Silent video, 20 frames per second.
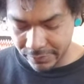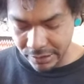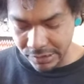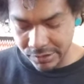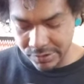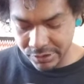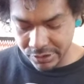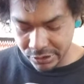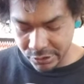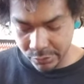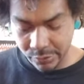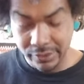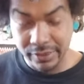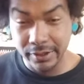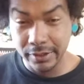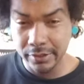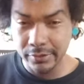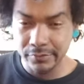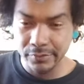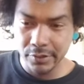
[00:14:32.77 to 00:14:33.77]
I use too
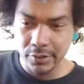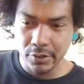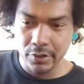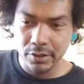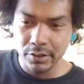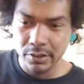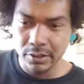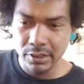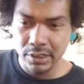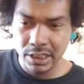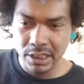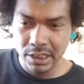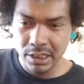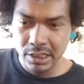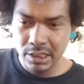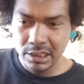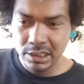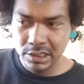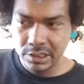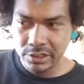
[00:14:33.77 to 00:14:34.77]
thick of a yarn.
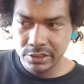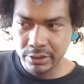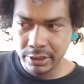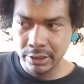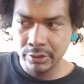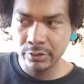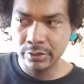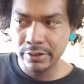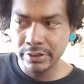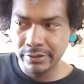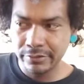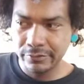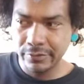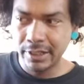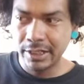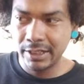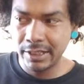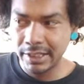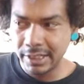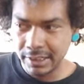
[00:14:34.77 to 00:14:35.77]
So I learned if
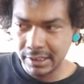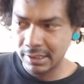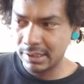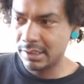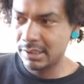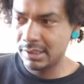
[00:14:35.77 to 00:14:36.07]
I like